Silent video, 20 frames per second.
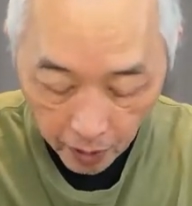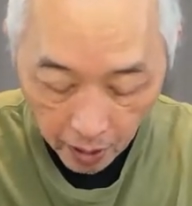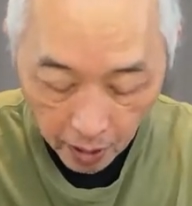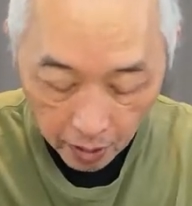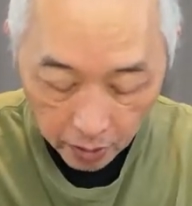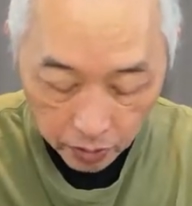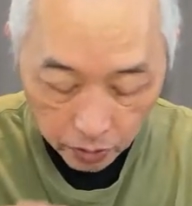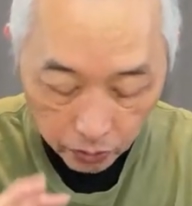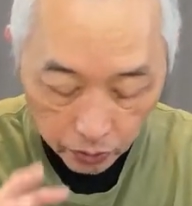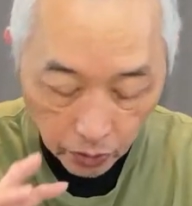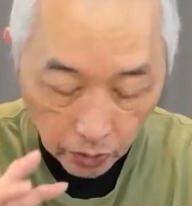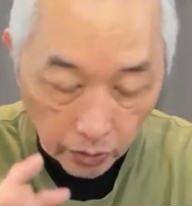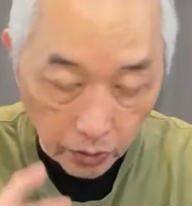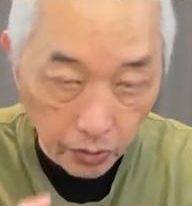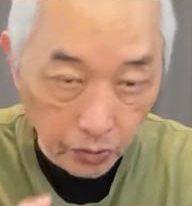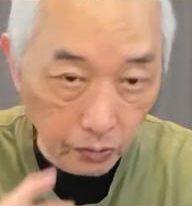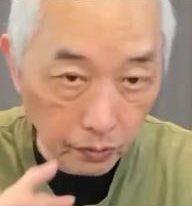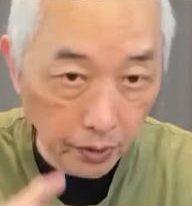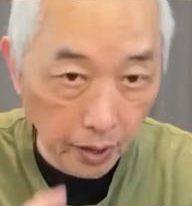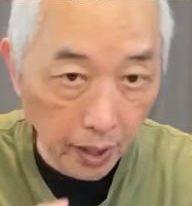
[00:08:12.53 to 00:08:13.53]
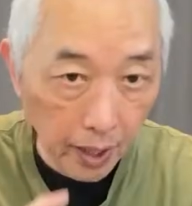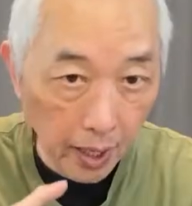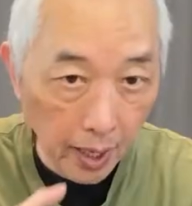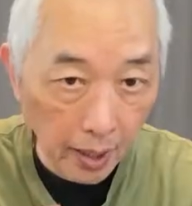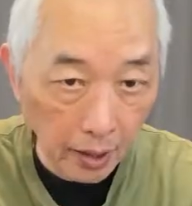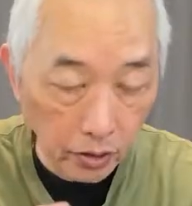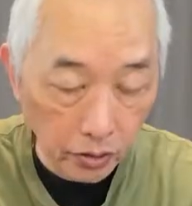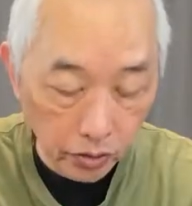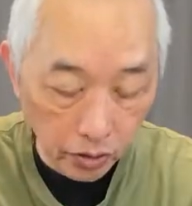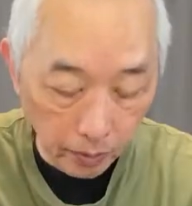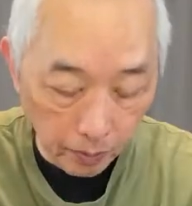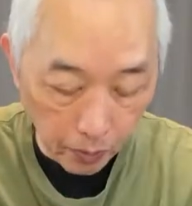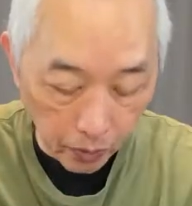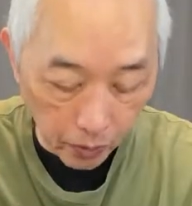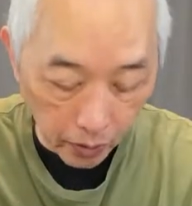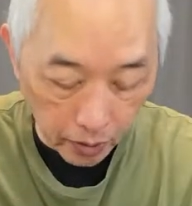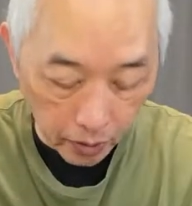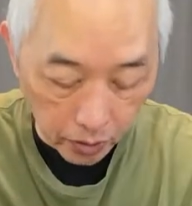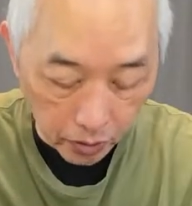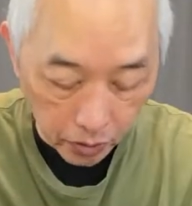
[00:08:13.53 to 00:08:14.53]
So there's 3 energy
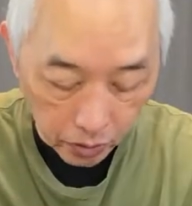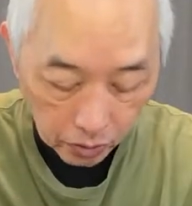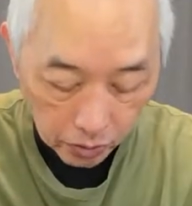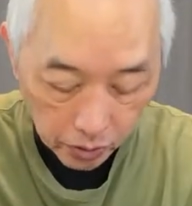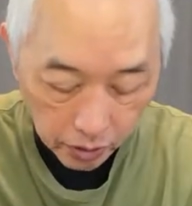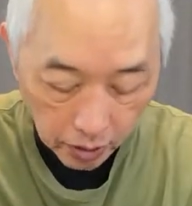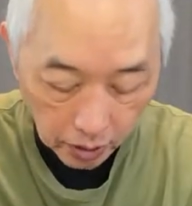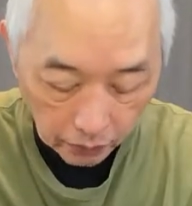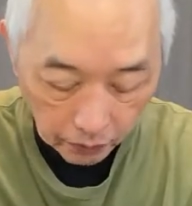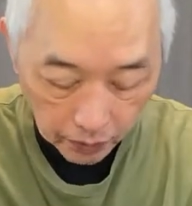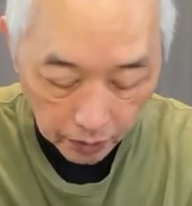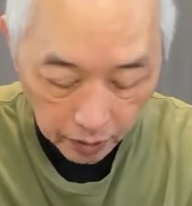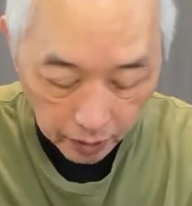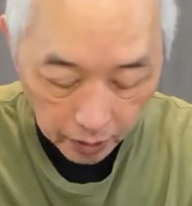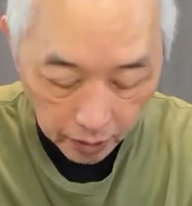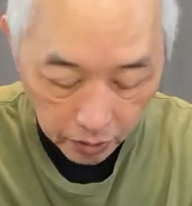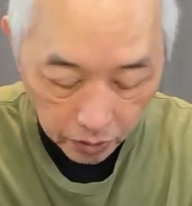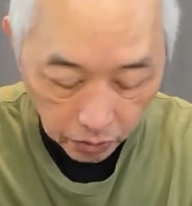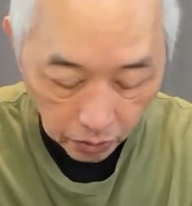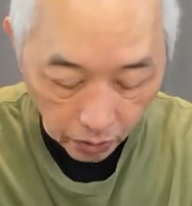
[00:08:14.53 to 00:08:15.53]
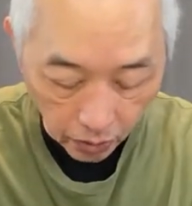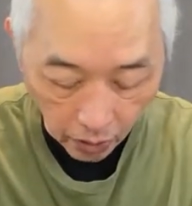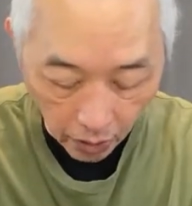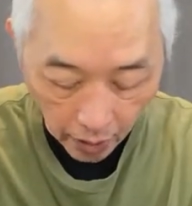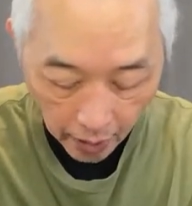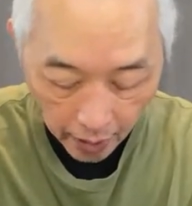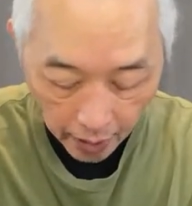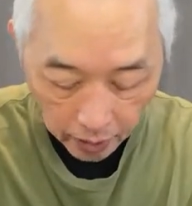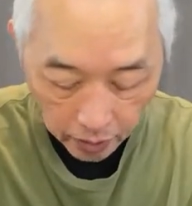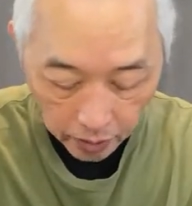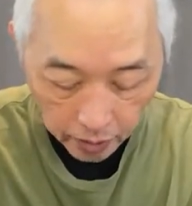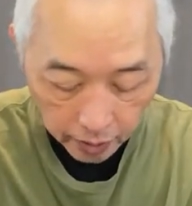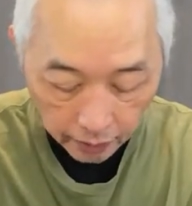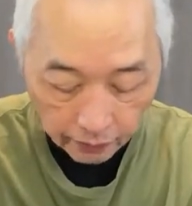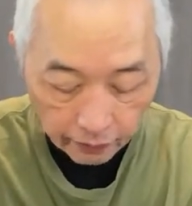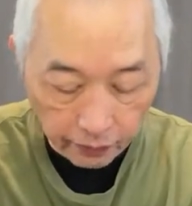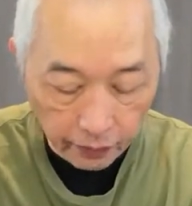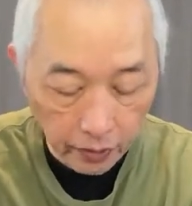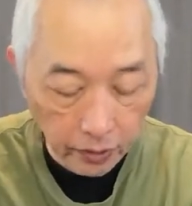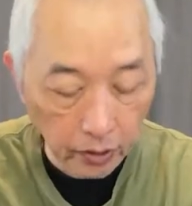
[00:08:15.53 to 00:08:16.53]
points associated with these that are actually
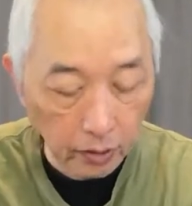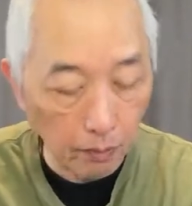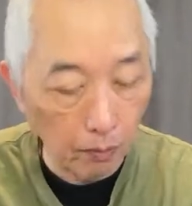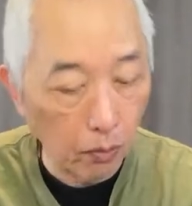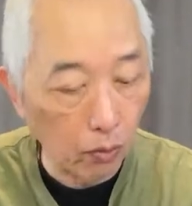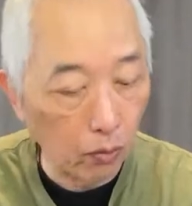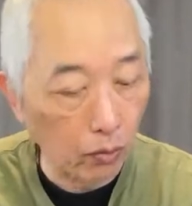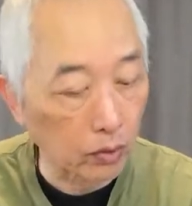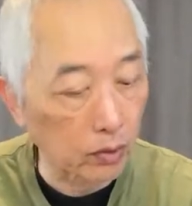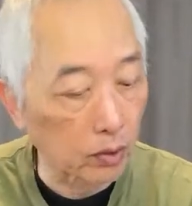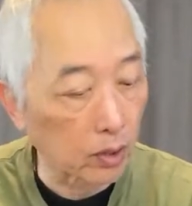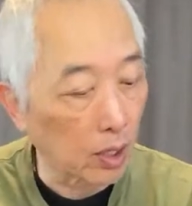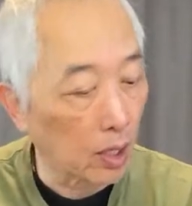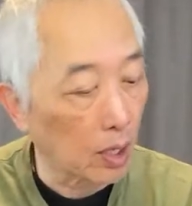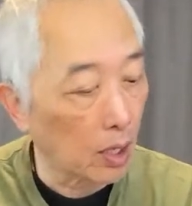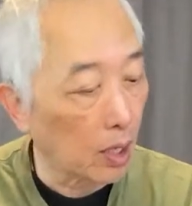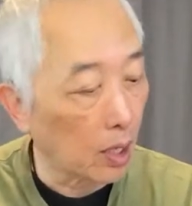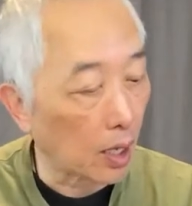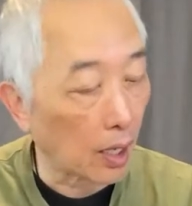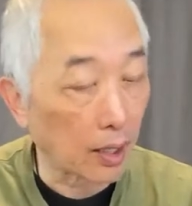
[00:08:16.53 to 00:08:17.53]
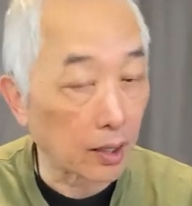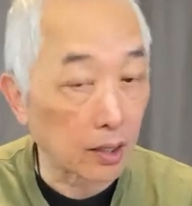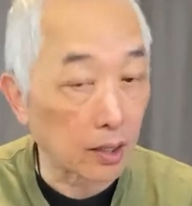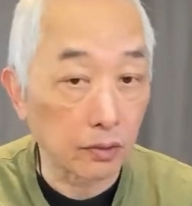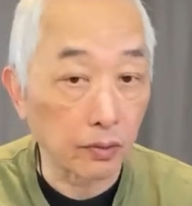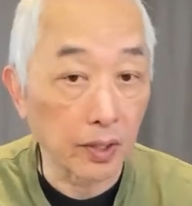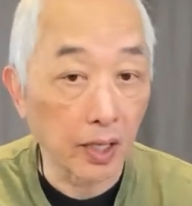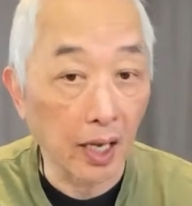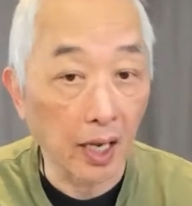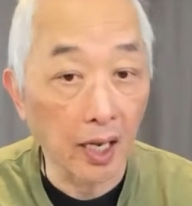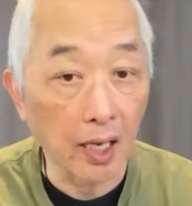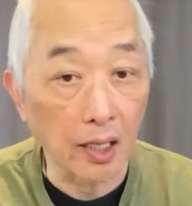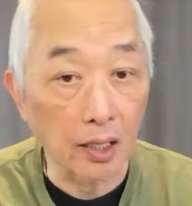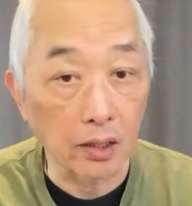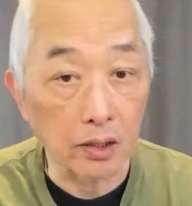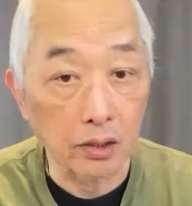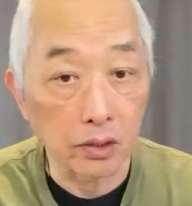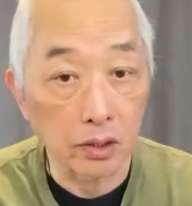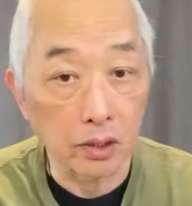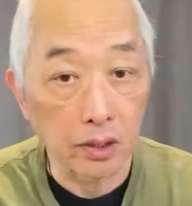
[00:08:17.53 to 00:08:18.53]
very important as we age.